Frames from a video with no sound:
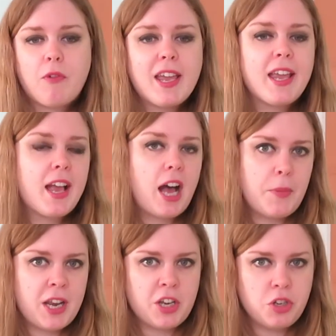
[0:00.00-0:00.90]
waking
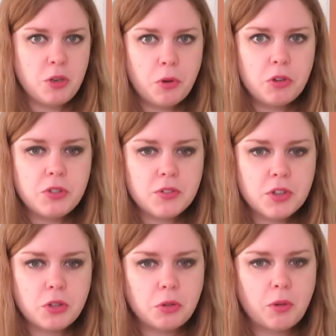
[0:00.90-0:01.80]
up in a new port of
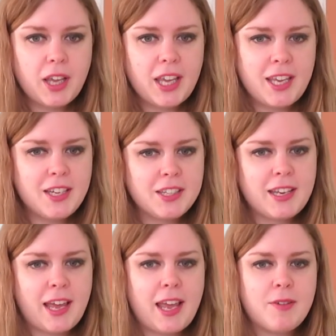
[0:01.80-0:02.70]
call each
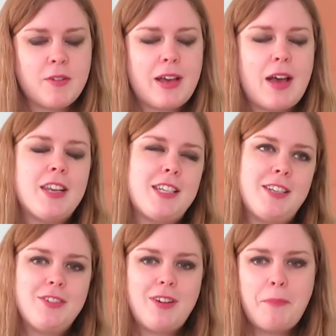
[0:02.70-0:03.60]
day without
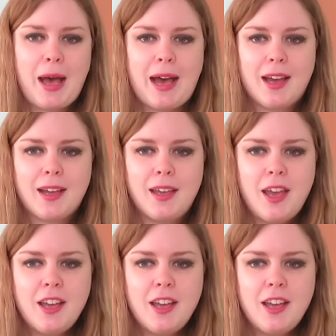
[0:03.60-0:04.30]
needing to unpack,